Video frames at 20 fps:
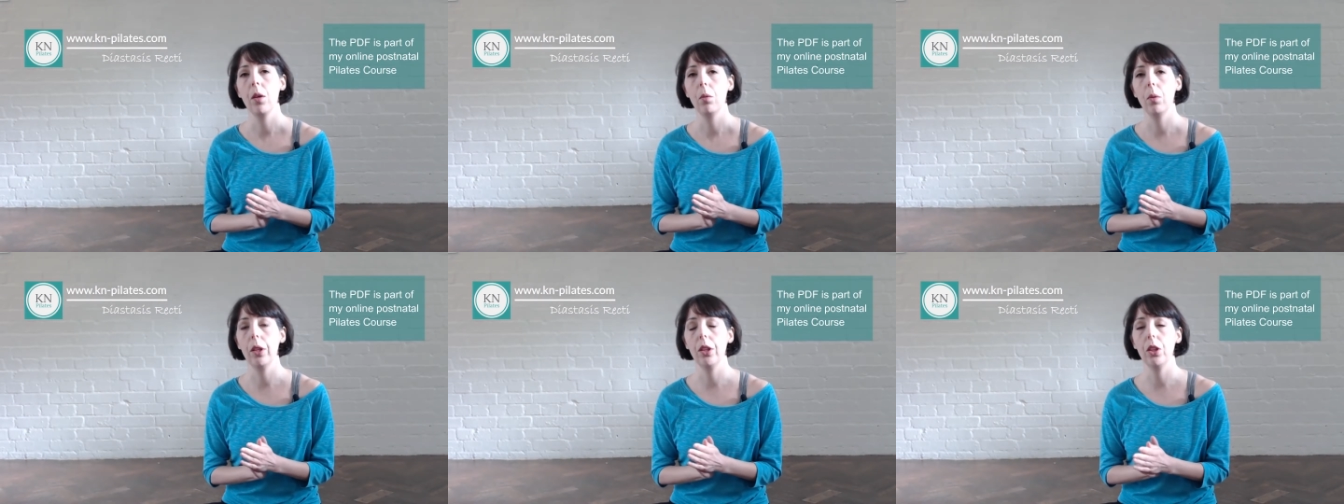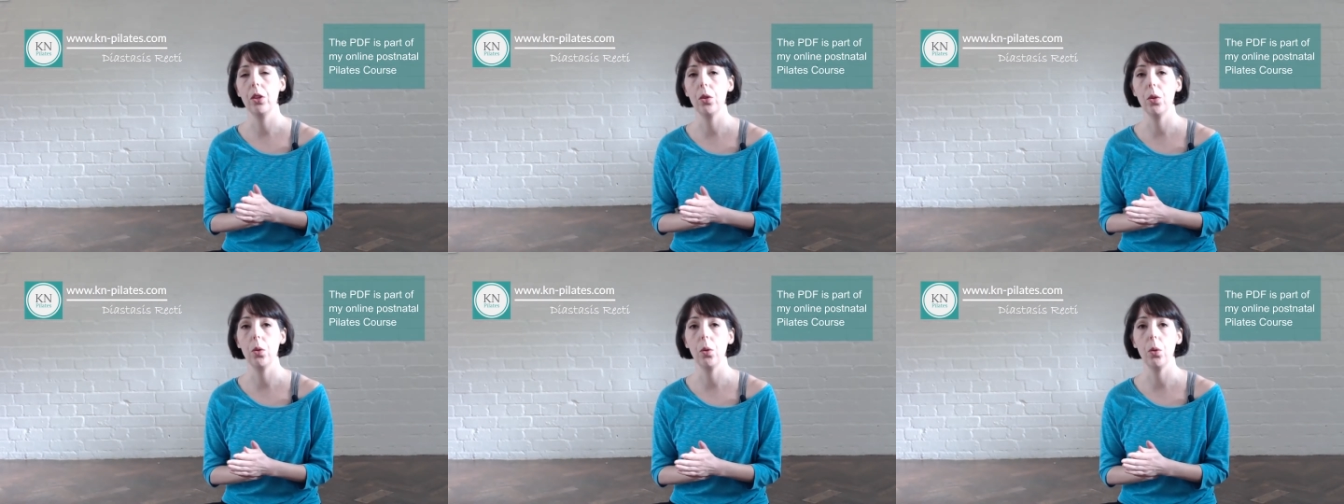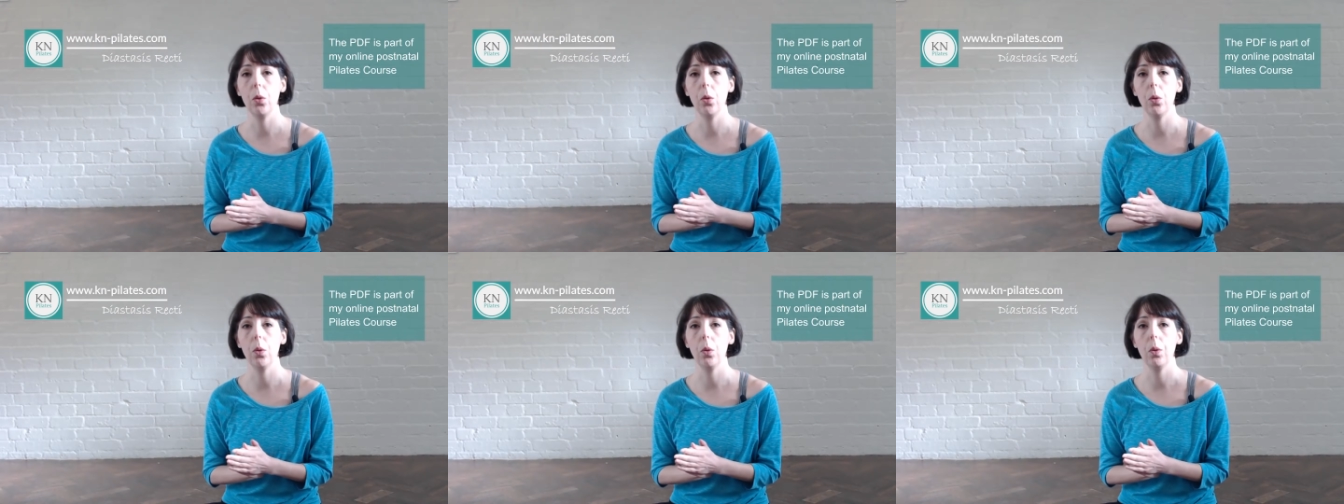when you
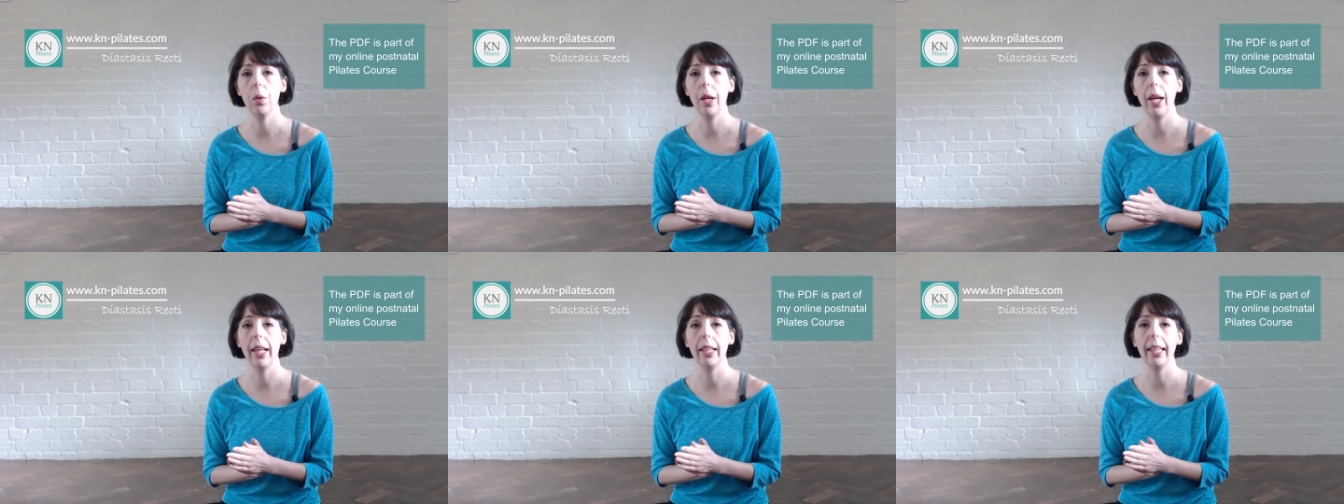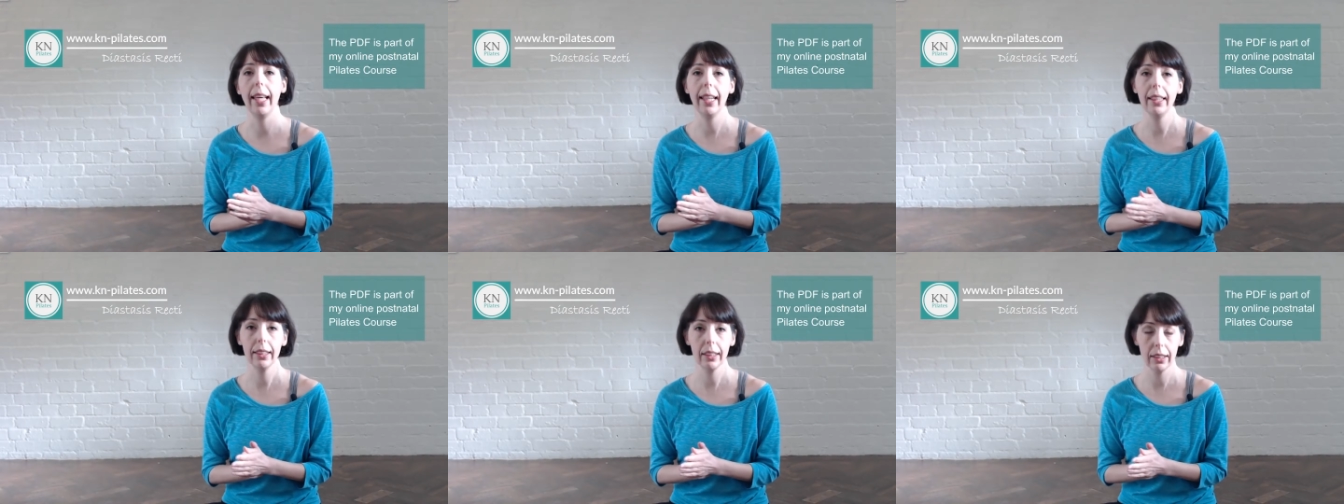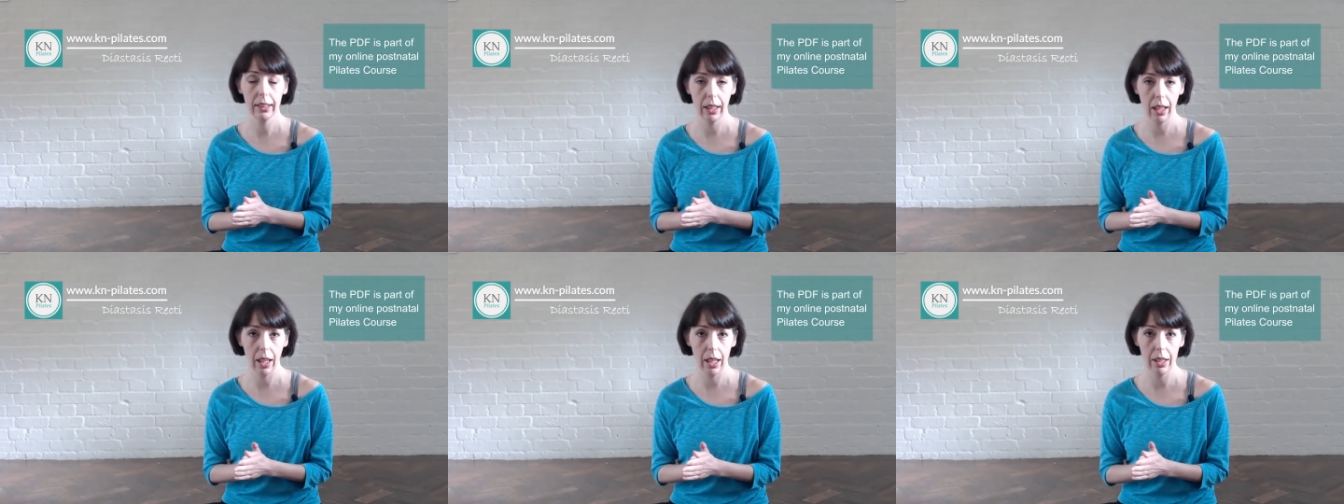do any
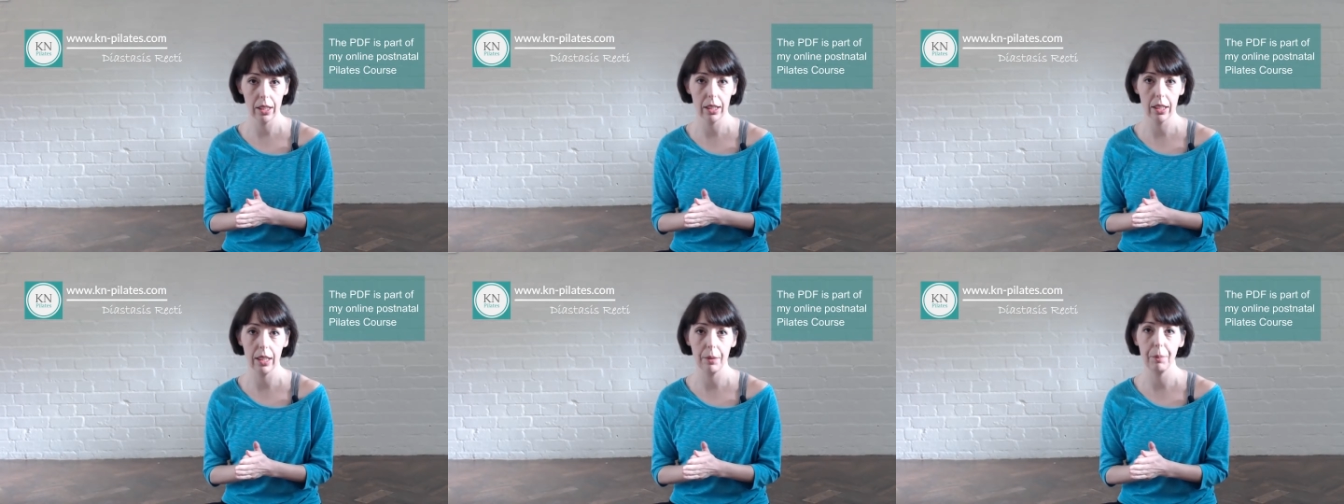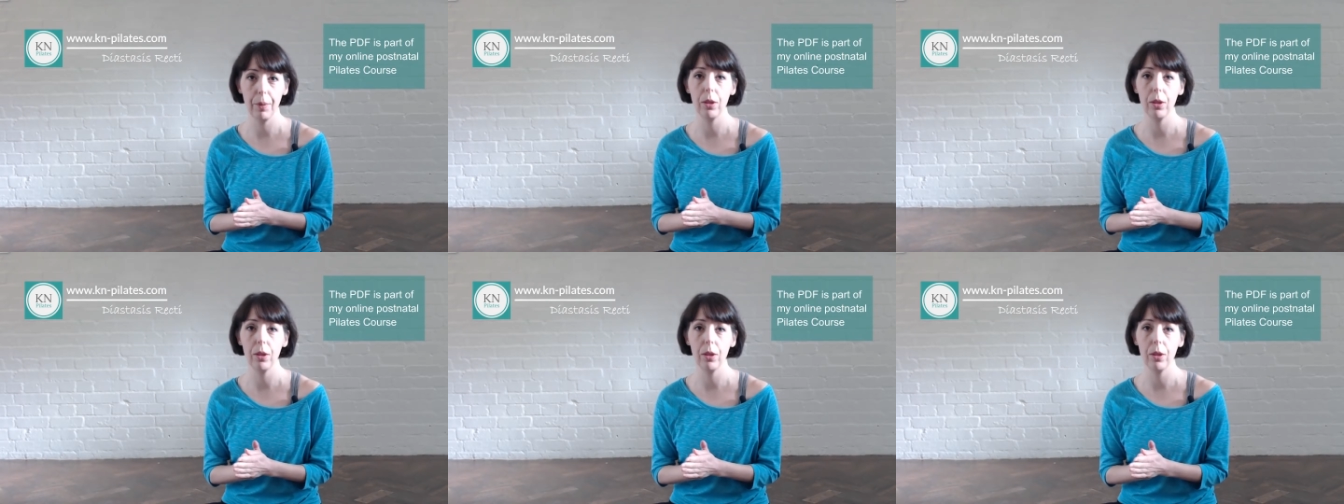exercise,